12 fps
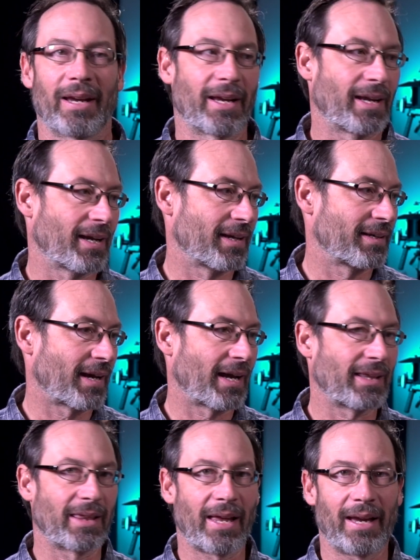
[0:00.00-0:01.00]
and
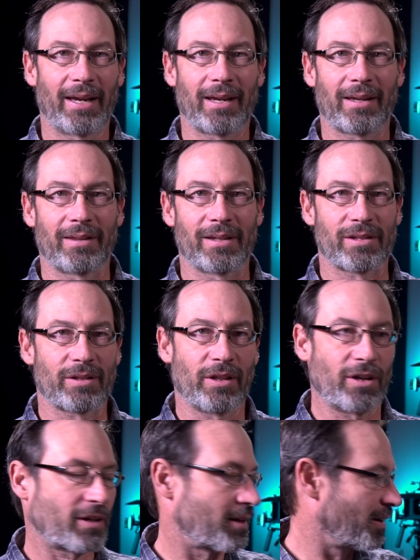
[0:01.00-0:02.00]
I like this
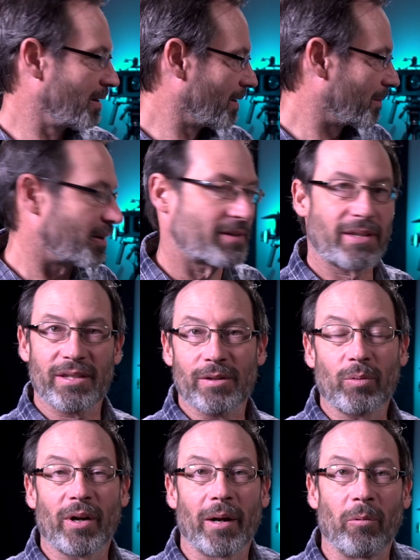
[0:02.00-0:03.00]
look because this
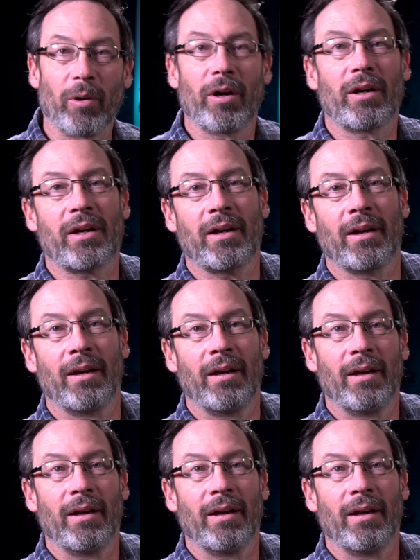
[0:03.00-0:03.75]
is where I work.